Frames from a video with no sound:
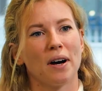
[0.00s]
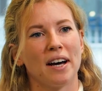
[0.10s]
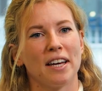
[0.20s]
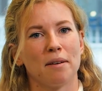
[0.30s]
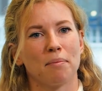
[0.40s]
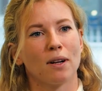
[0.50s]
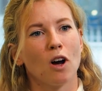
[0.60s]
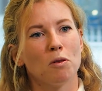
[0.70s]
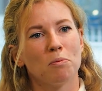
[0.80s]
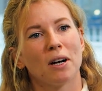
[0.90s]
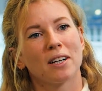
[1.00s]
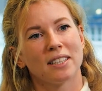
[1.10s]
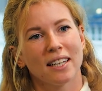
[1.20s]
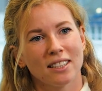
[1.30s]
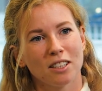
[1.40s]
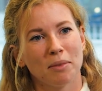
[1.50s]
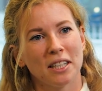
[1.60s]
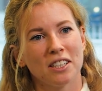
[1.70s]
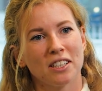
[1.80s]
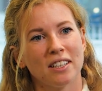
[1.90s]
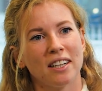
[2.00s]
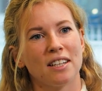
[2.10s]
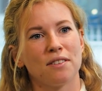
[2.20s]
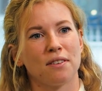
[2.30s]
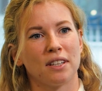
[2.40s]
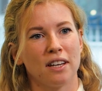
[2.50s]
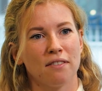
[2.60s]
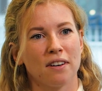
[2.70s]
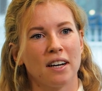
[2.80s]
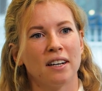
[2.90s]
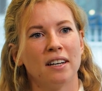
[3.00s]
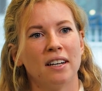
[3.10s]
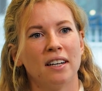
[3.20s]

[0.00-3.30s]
I am Global Market Access Manager at Valneva,